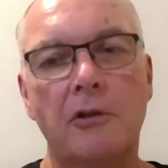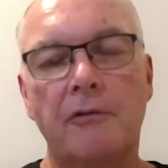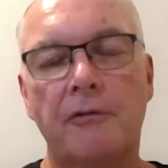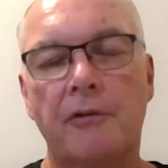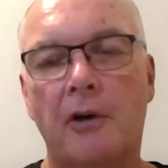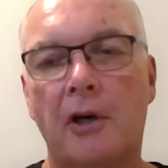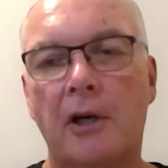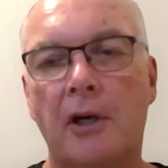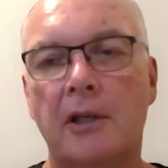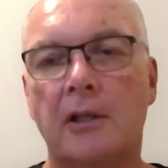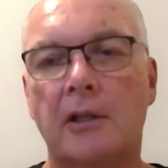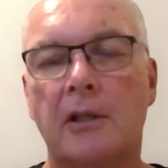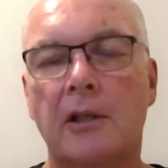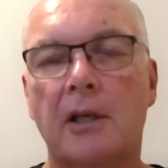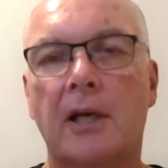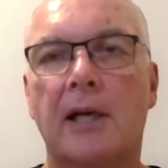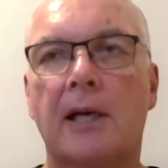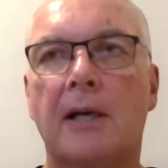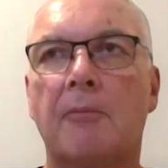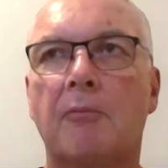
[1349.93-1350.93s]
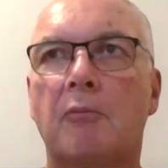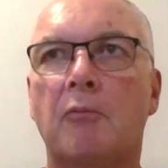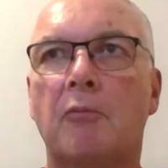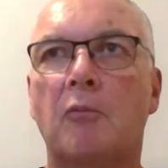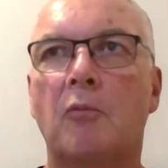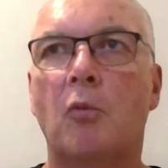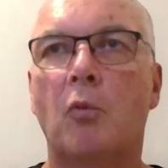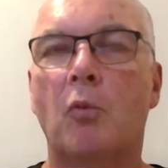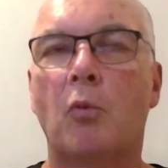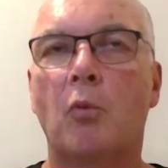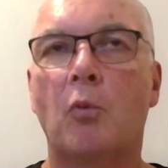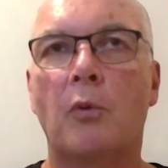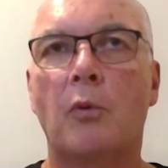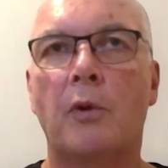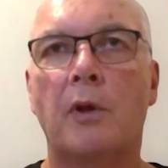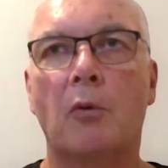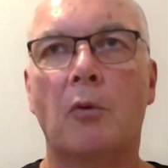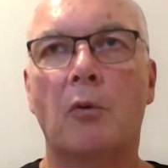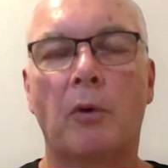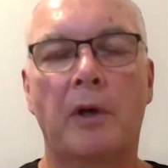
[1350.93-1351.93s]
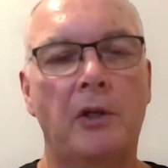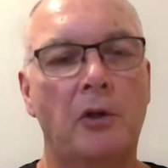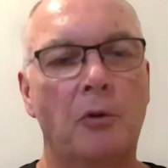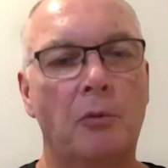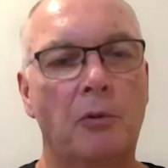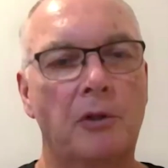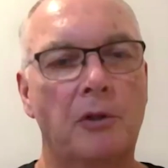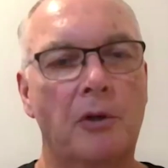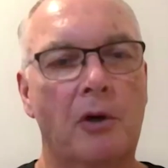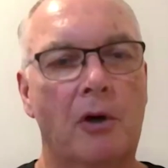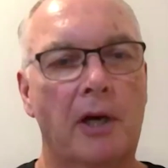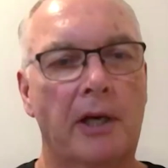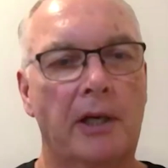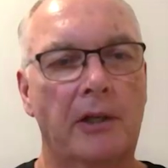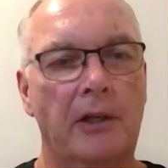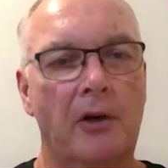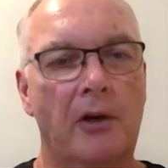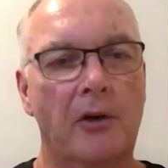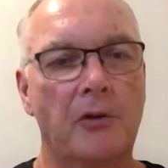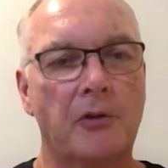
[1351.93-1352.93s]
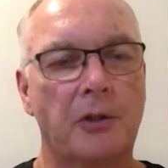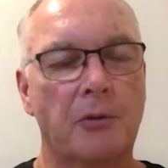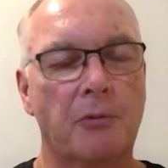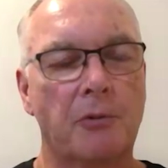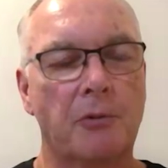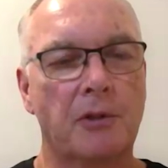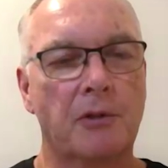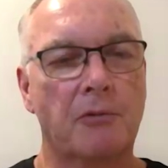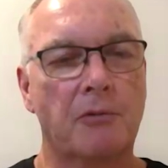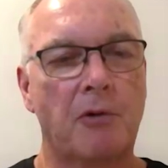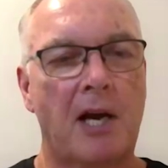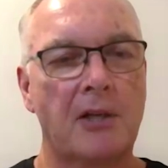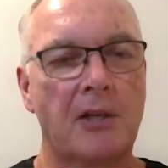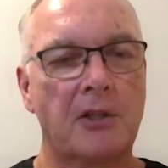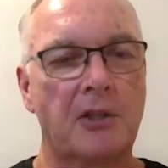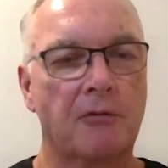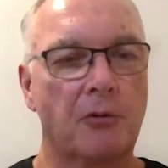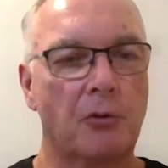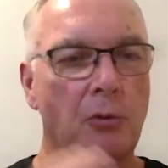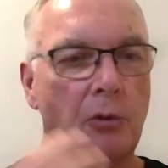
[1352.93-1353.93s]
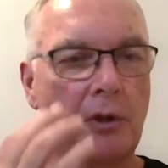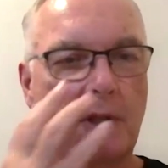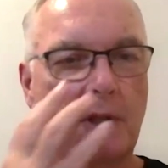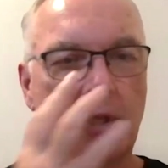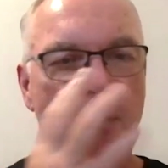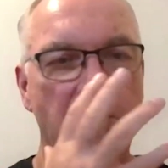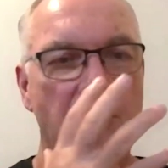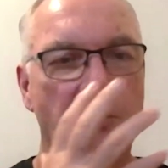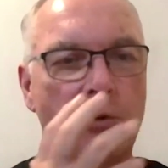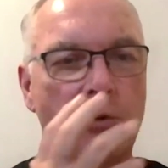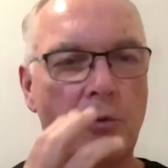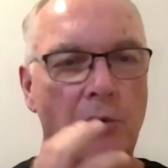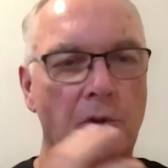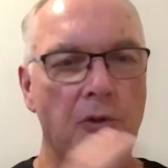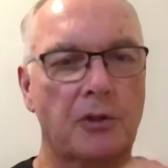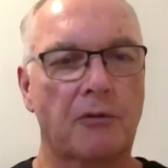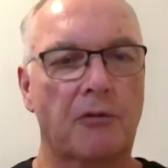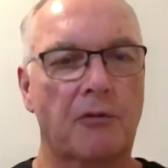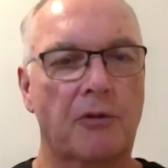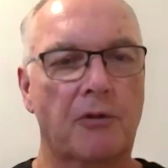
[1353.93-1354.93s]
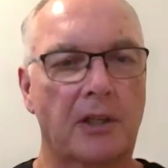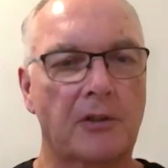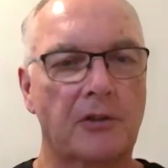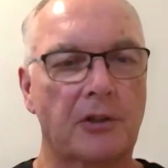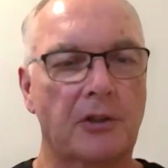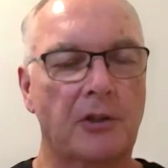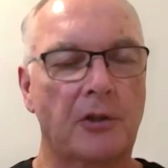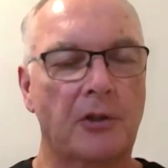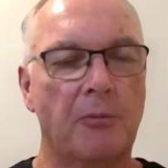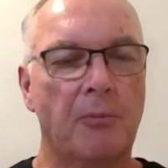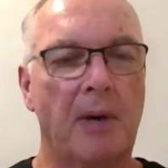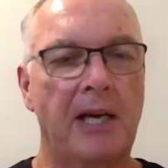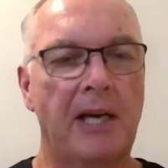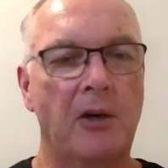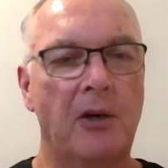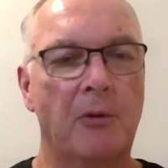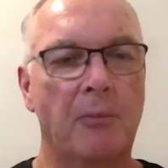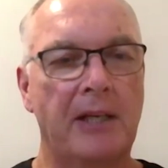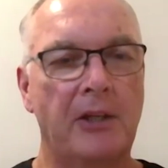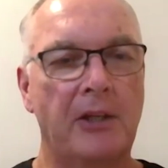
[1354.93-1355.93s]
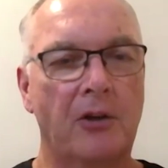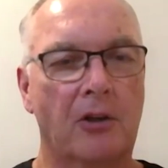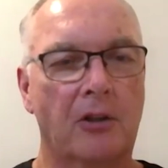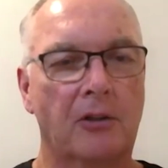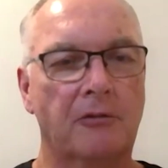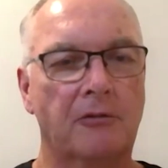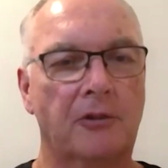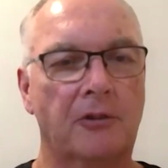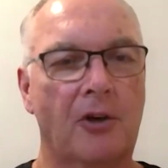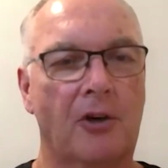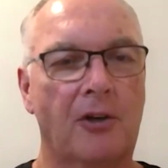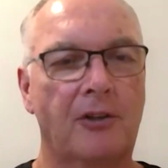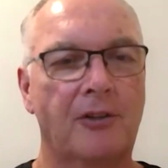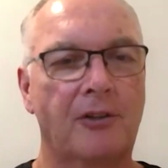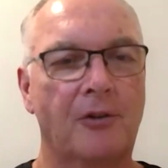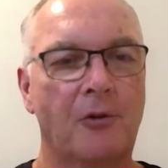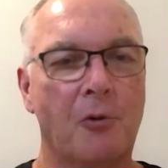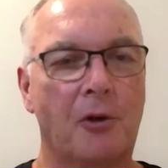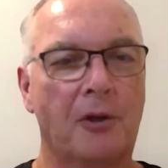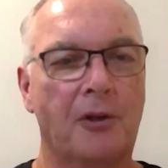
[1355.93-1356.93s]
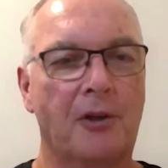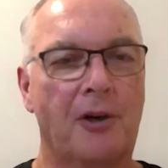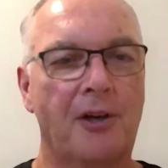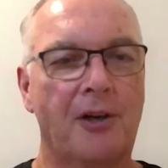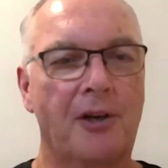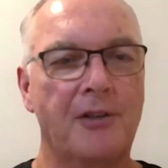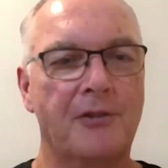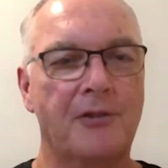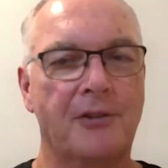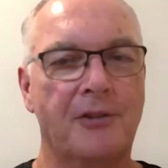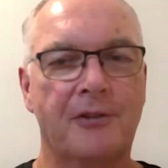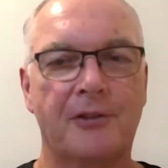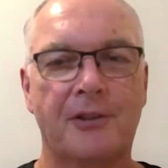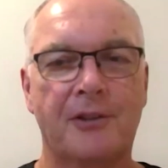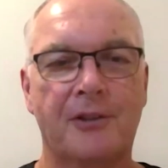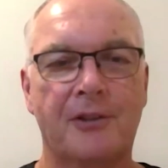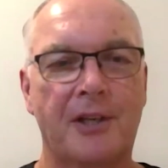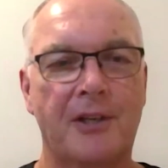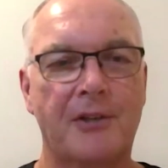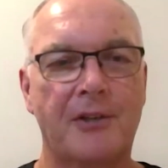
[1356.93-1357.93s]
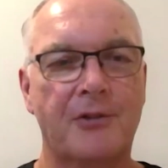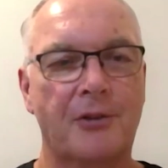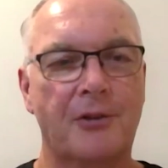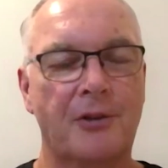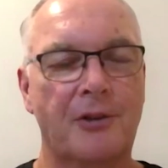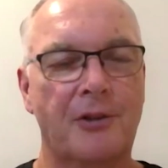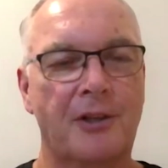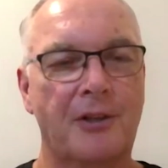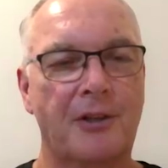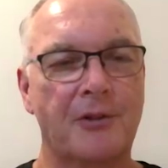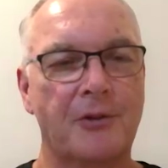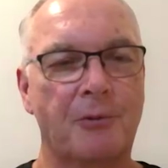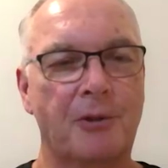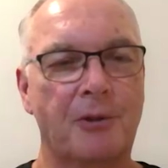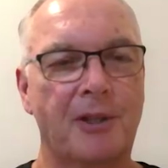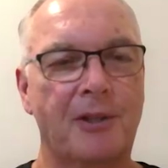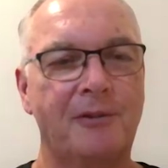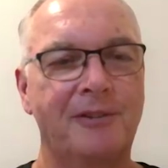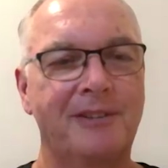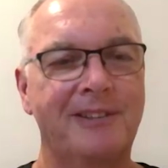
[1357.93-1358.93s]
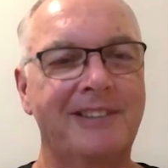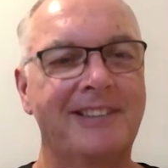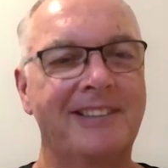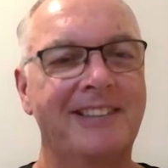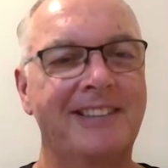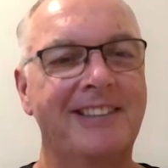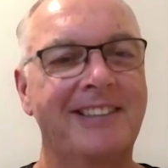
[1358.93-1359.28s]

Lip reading: you find that when you were diagnosed, there was a rush of all of these thoughts of things that you may or may not have got organised and that sort of thing as well?